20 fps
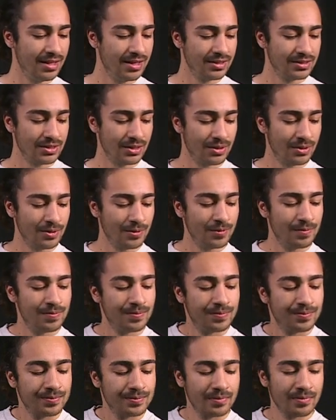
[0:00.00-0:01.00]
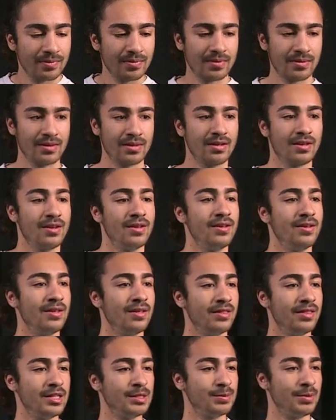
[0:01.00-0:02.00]
So
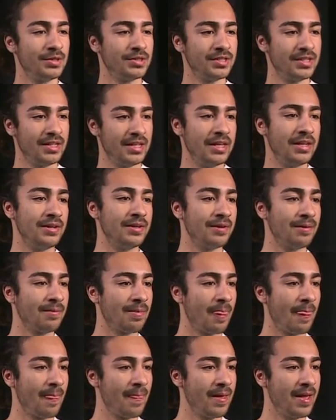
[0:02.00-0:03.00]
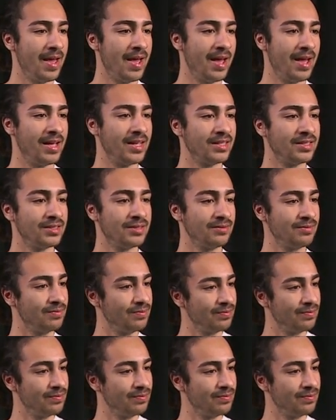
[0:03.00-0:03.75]
this person here has